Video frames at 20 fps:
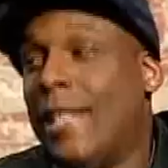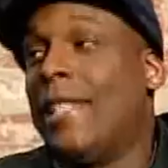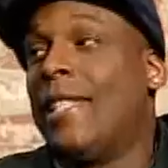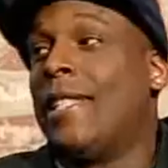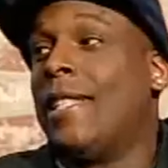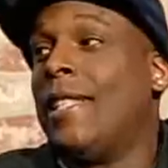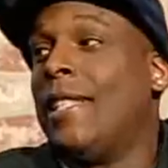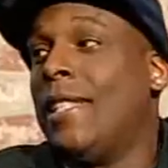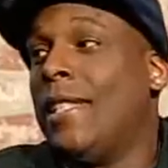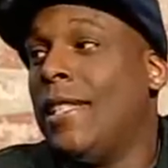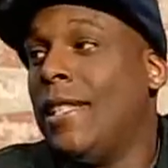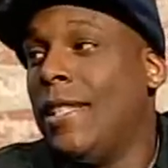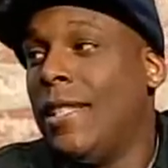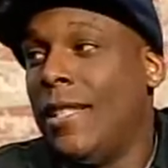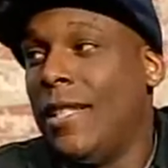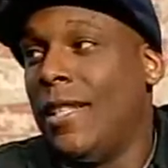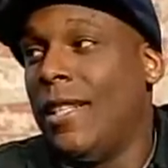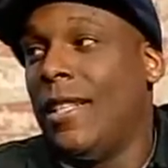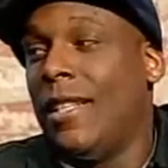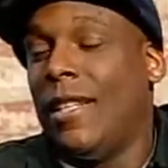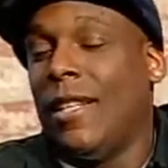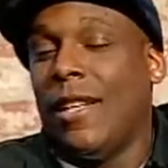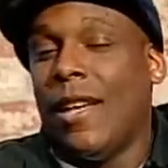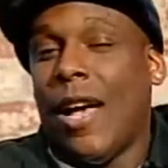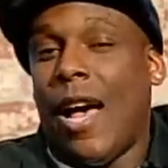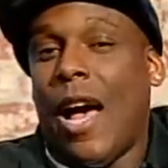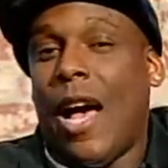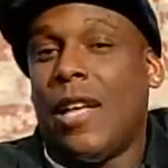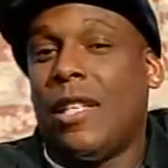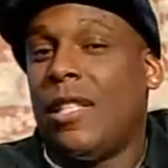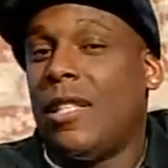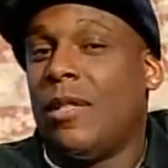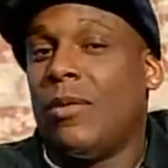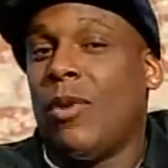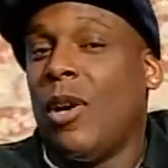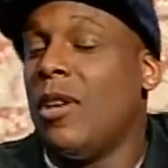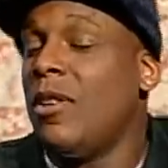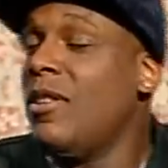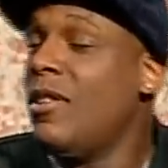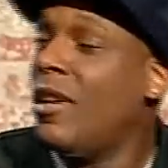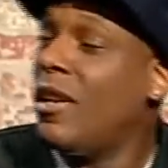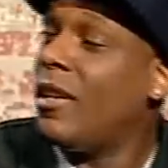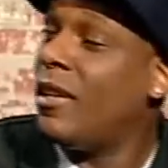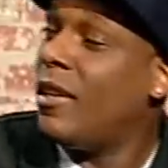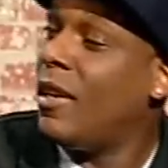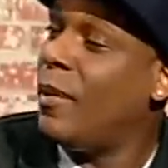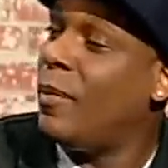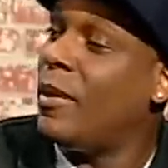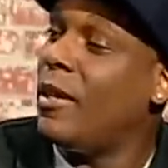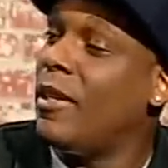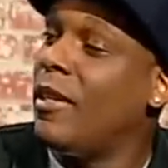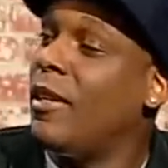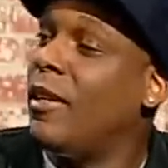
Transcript: How was your weekend? Why are you yelling at